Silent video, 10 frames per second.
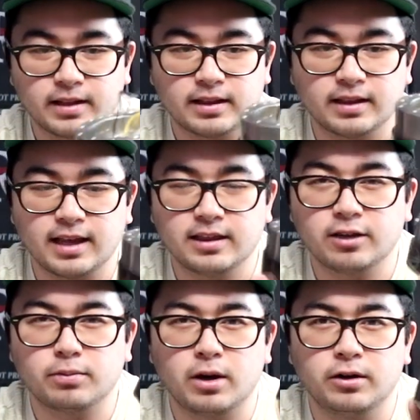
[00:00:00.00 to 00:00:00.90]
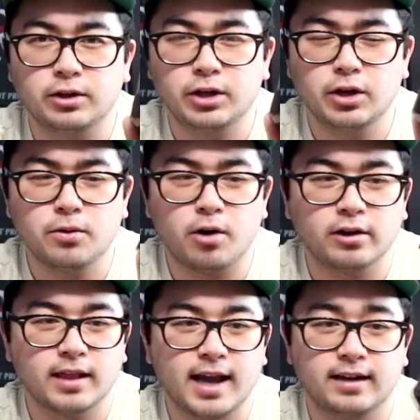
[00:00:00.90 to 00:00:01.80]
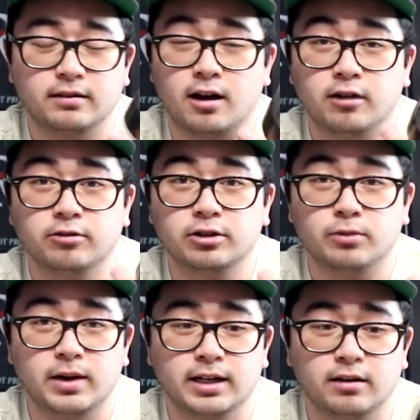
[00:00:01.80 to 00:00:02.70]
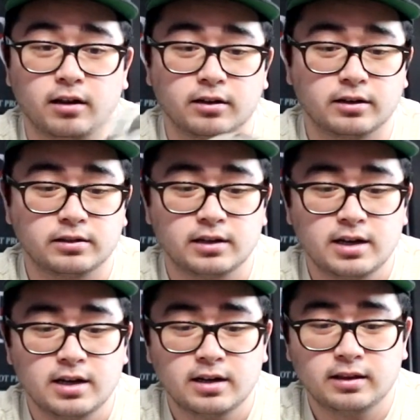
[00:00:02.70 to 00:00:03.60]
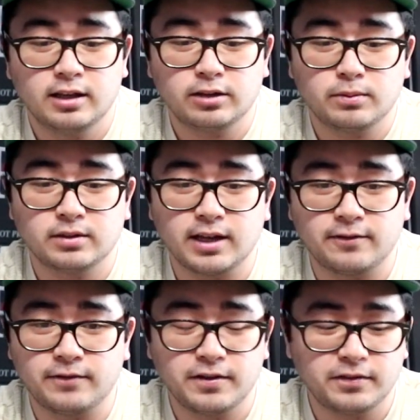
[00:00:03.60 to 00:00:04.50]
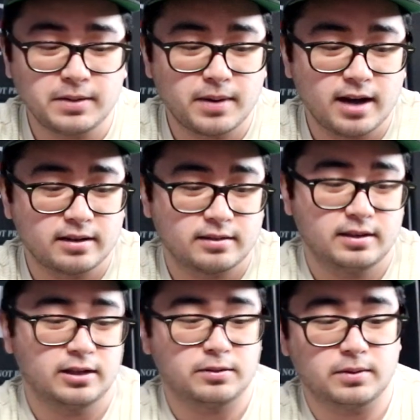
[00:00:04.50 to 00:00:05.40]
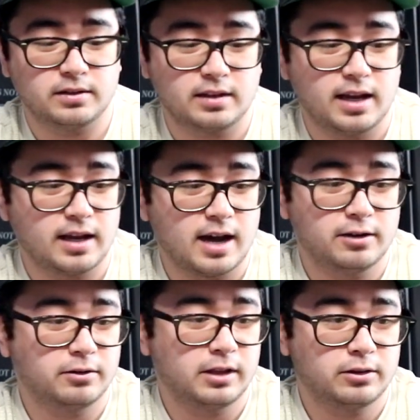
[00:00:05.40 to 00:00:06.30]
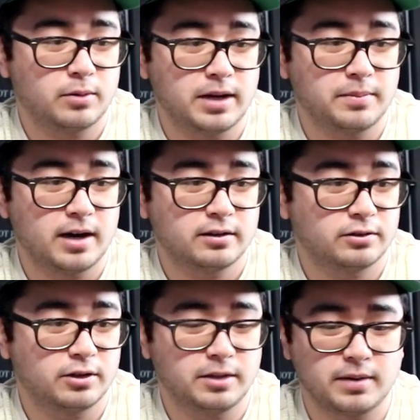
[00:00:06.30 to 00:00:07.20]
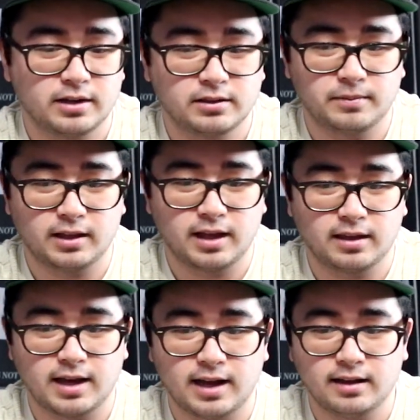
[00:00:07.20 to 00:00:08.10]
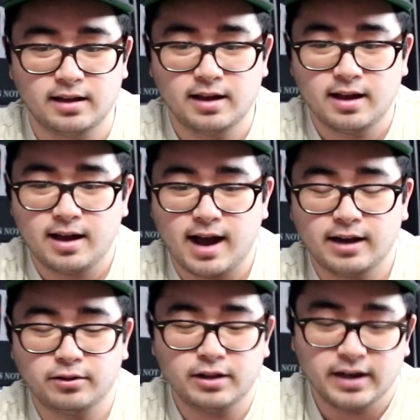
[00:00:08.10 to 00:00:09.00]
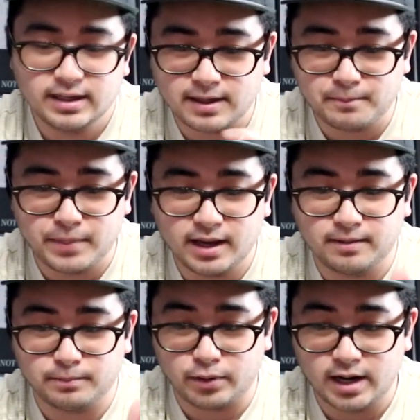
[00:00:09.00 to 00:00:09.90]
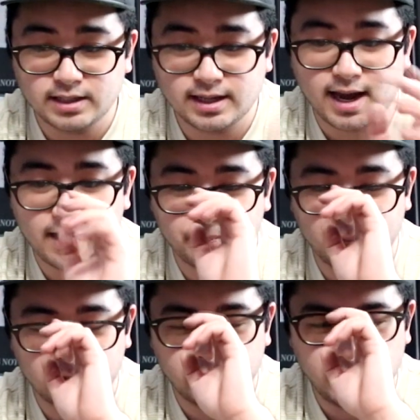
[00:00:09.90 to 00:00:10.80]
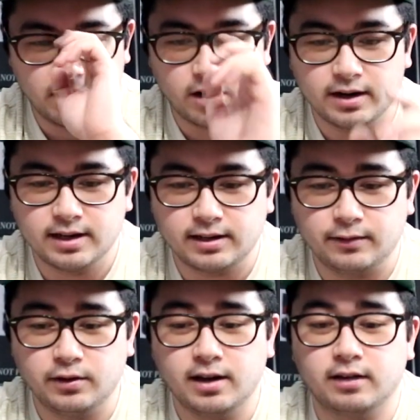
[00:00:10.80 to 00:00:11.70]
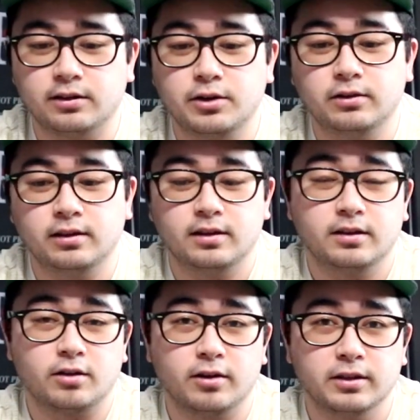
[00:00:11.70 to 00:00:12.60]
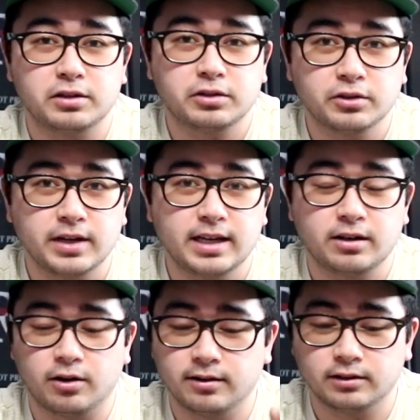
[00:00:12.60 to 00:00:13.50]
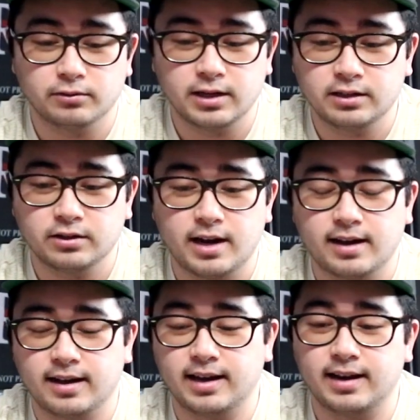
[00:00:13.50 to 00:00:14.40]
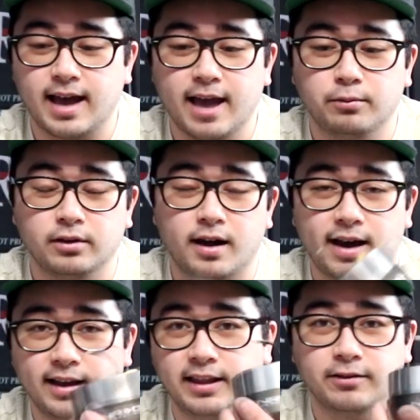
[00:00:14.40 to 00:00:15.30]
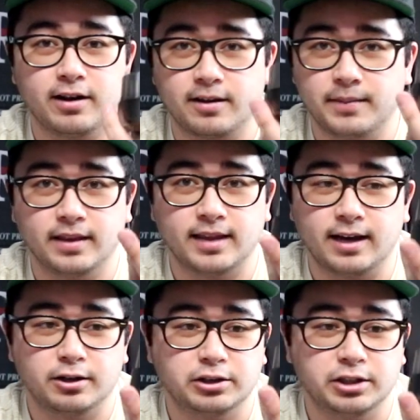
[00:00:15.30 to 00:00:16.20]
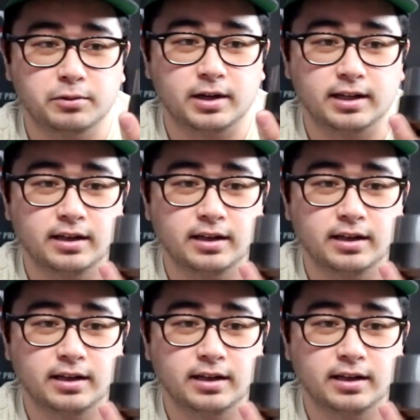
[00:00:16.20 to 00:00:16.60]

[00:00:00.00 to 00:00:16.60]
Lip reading: Like this one new online is $120. This one's like 50 bucks. This one's like, I don't know, like 20 bucks, 30 bucks, something like that. I know there is a big price gap, but to be honest, if you guys are using this on the street or in the racetrack, again, I would highly recommend the NRG one.